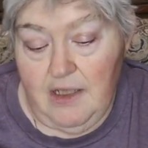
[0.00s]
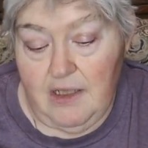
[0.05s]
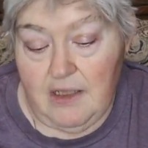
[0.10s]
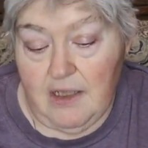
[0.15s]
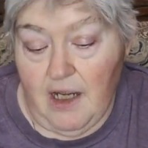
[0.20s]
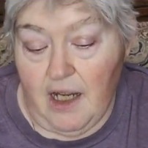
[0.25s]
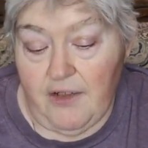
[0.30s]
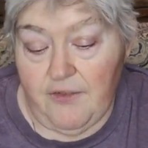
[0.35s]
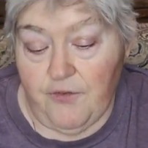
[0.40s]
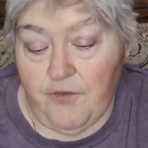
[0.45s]

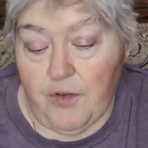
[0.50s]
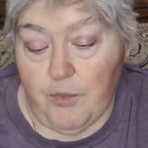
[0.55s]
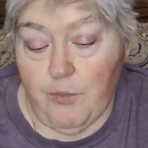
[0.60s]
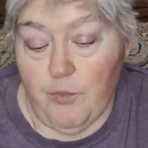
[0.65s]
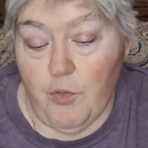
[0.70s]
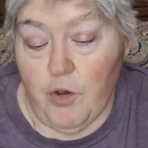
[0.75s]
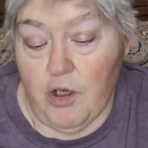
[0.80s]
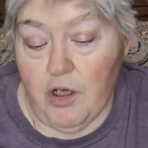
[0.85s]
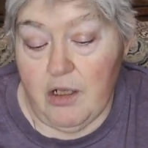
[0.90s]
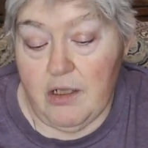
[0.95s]
not from
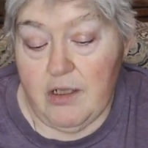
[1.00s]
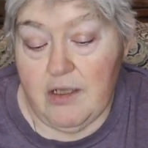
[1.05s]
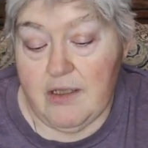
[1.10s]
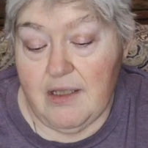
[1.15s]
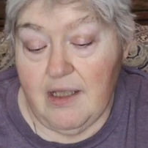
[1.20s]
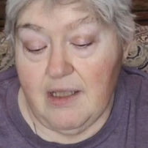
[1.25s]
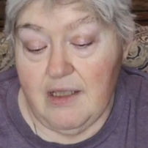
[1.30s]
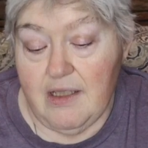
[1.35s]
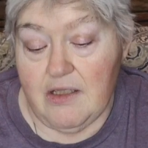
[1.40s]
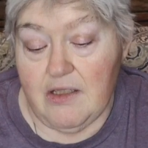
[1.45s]

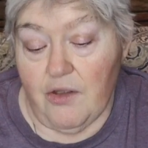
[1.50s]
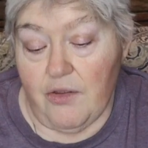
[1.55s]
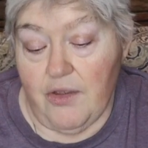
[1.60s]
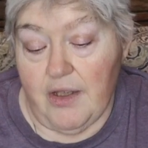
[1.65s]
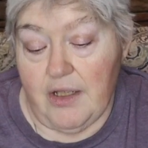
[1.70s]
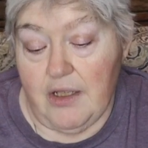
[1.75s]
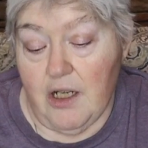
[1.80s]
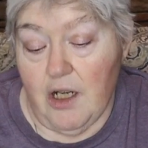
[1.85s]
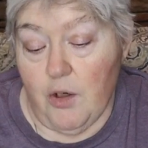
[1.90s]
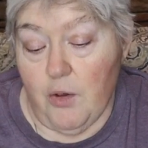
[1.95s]
works, so
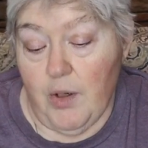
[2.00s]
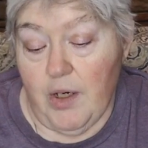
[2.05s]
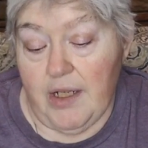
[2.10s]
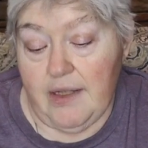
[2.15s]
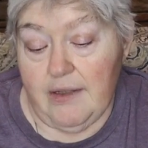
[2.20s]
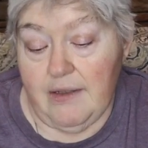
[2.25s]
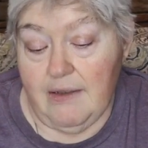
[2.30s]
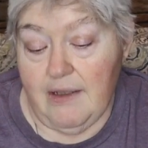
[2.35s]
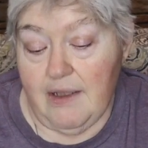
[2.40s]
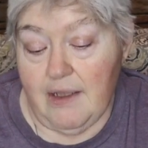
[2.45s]
that no
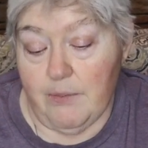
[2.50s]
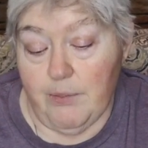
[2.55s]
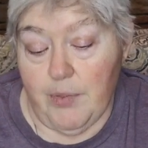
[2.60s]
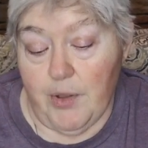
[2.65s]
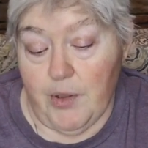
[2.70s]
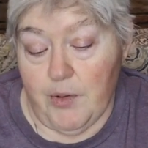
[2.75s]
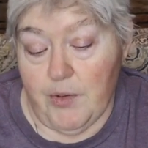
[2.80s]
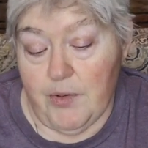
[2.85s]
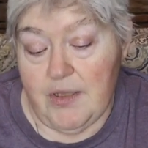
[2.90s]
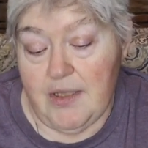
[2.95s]
one can
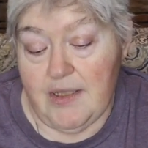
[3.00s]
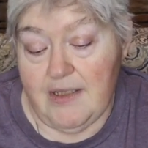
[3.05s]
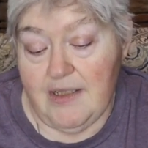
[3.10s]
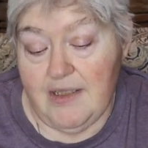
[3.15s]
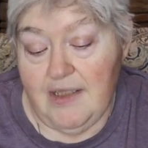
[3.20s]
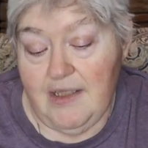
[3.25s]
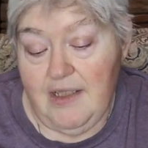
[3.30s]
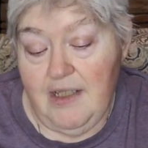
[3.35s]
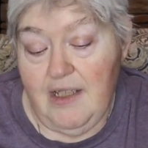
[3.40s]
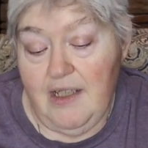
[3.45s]
boast.
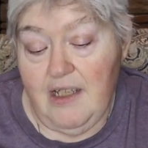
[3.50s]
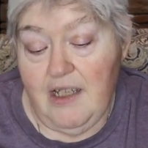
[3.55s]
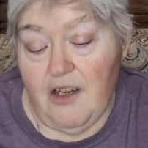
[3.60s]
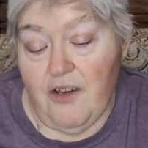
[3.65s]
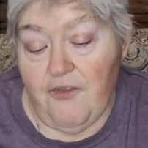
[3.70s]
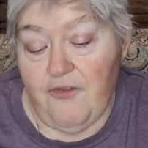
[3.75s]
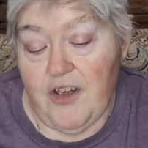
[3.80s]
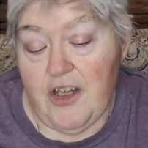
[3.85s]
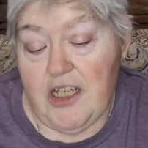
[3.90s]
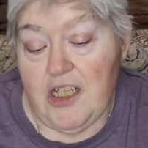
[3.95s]

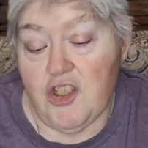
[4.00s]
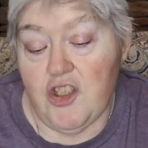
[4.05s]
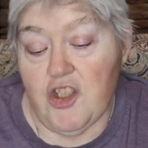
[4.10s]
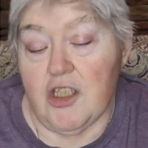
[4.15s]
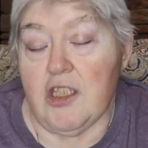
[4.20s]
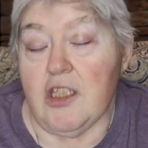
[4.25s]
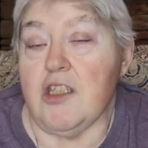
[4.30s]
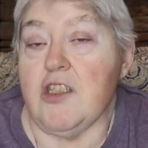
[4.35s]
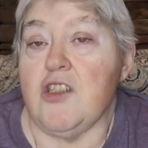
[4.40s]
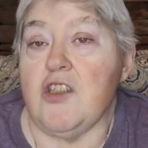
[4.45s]

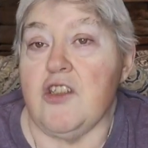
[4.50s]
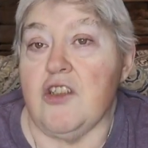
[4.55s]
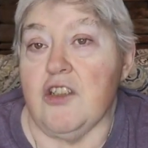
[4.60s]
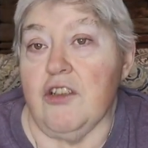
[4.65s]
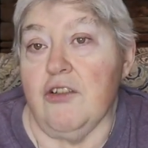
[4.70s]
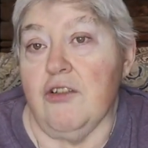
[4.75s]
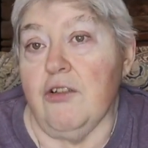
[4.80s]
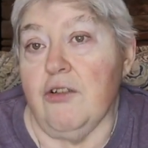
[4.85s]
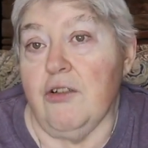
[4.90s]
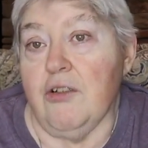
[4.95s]
Ephesians
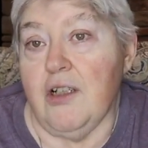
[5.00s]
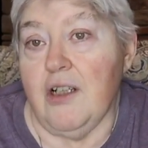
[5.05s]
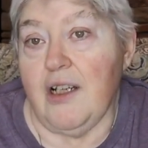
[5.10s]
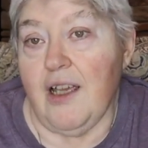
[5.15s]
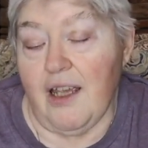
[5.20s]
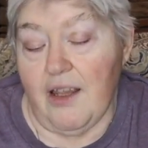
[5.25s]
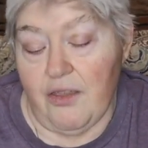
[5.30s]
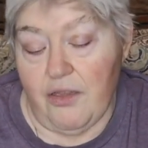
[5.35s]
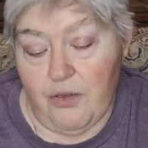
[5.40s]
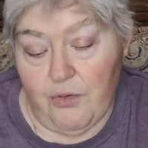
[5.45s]
2
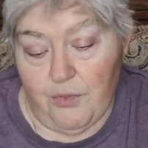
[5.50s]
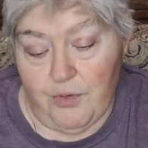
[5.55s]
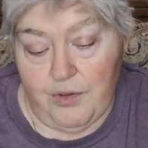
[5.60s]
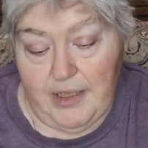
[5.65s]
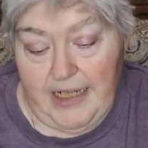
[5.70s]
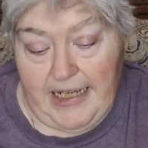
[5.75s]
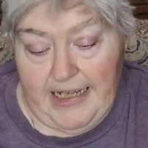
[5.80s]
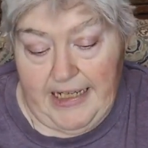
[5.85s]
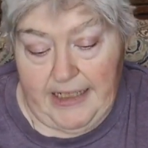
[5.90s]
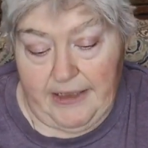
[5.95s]
8 through
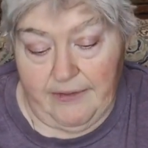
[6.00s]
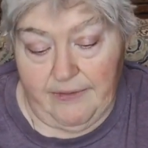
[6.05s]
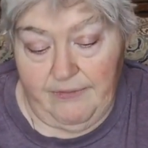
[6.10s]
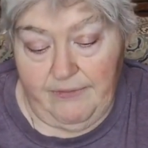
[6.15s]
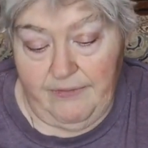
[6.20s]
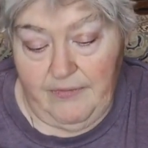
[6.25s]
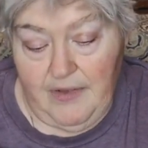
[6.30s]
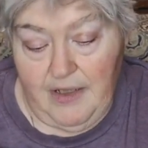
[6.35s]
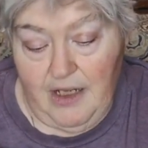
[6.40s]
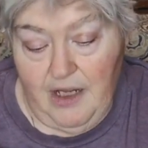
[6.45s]
9.
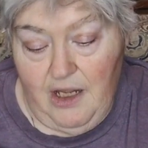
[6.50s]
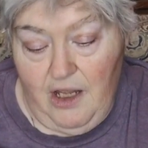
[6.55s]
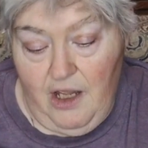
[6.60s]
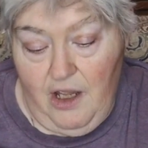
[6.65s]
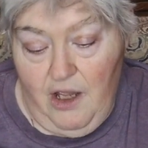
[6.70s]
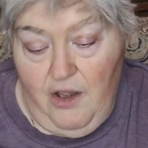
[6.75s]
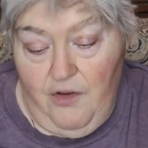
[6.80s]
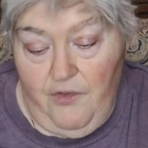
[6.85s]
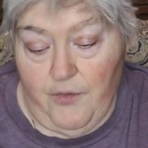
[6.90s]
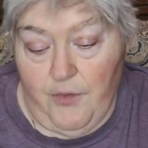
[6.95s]

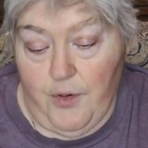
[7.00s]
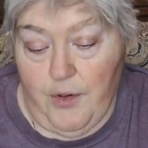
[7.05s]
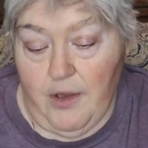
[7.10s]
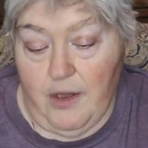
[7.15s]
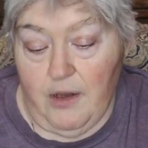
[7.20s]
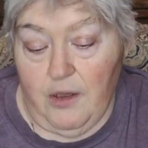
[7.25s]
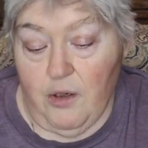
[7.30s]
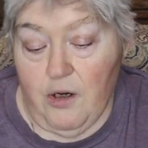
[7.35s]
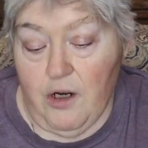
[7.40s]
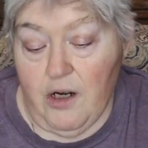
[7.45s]
For
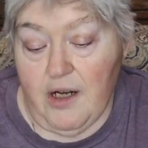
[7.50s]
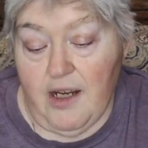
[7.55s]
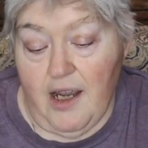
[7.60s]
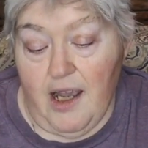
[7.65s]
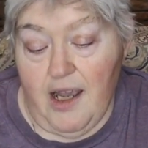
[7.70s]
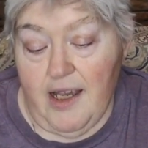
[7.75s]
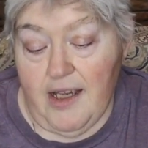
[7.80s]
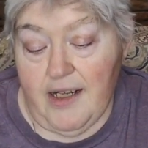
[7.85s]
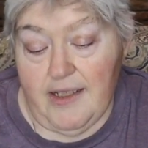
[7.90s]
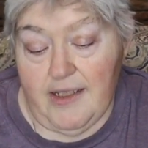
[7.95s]
the Lord
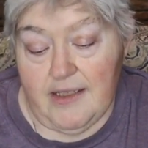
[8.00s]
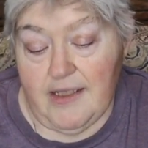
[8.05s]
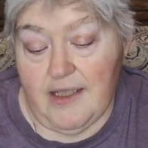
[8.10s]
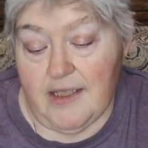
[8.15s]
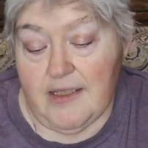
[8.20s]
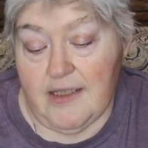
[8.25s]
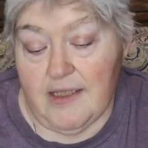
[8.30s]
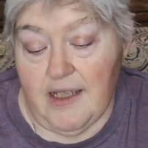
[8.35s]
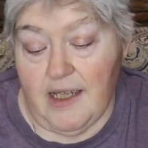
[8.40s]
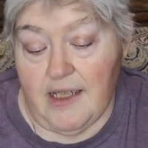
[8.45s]
God is a
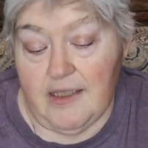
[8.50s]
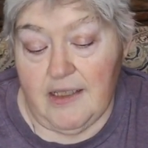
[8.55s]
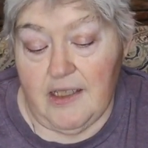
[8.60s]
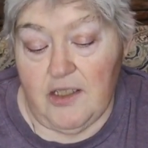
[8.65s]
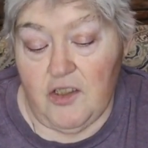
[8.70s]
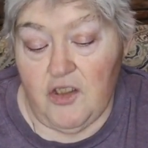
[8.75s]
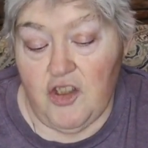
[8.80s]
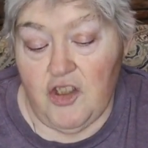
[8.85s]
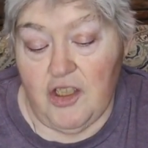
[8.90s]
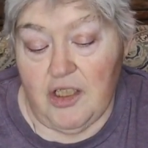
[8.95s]
sun
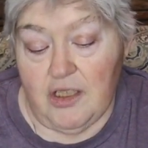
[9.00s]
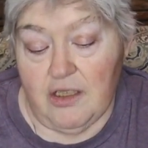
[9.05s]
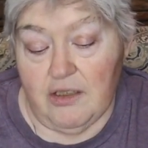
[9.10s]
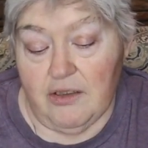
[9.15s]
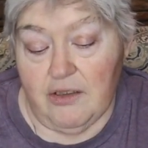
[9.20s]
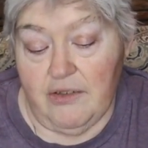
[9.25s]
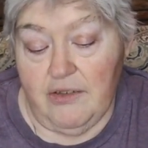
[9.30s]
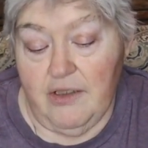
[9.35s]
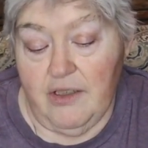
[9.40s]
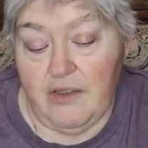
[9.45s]
and
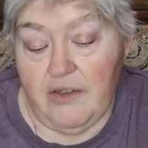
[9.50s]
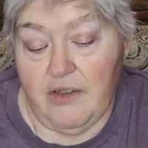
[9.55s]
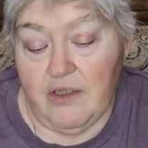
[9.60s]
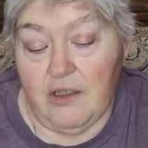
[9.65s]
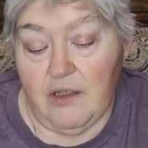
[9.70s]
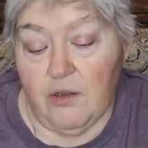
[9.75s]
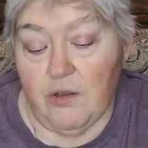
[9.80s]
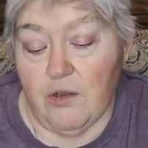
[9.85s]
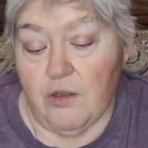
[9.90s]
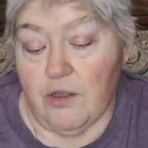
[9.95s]
shield. The
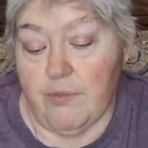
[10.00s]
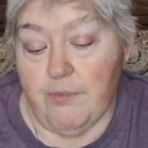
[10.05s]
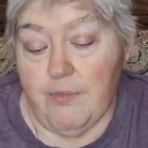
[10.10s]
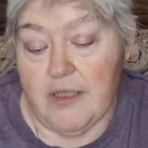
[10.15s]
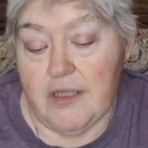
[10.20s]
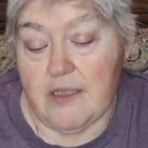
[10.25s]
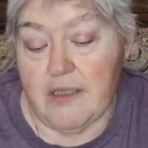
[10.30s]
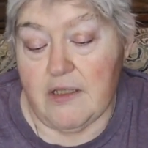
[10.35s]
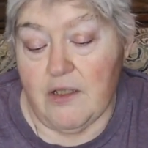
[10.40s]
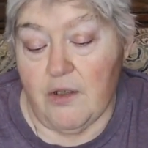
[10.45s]
Lord
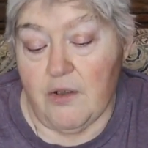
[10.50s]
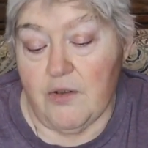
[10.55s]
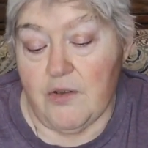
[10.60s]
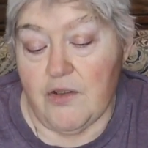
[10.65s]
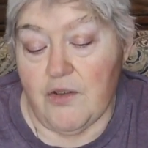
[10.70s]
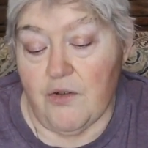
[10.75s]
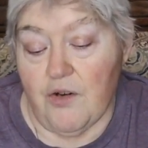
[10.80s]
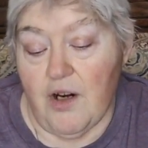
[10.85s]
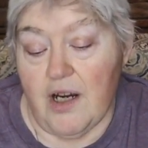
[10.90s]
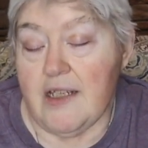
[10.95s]
bestows
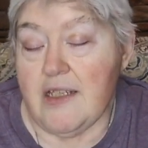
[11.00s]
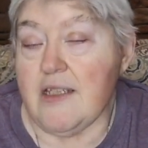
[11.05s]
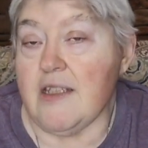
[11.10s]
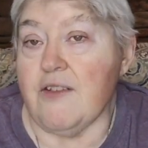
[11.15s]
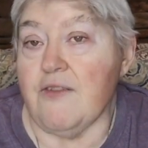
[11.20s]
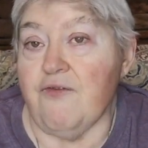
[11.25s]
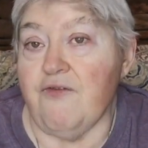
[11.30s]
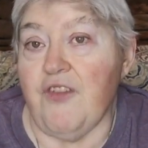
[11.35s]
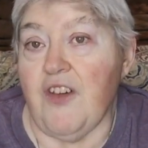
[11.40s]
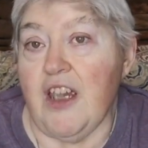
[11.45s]
grace
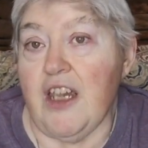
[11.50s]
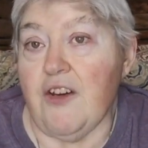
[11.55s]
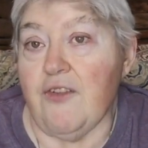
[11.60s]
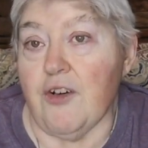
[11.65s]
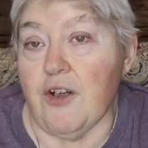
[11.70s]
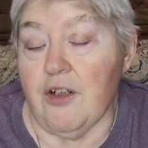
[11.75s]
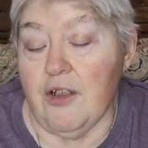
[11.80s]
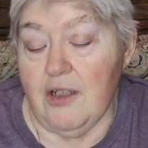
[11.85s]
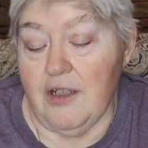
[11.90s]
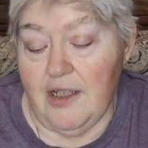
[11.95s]
and
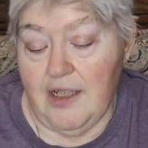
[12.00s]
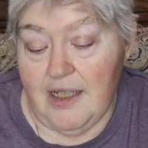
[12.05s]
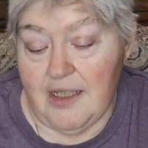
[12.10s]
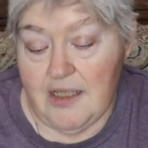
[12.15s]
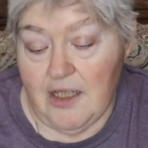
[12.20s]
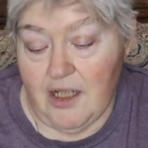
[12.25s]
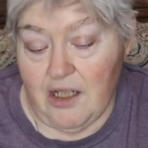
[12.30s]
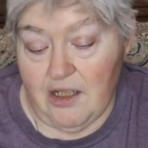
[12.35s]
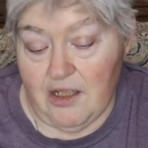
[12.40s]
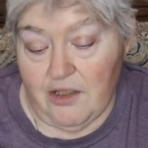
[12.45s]
favor
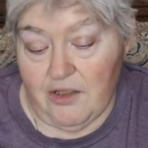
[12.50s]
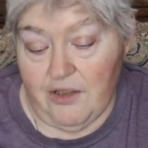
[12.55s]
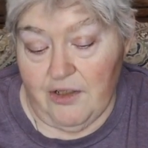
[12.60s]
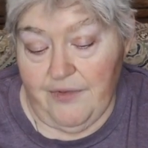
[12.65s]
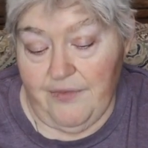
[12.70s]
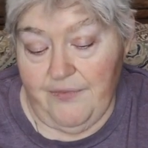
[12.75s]
and honor.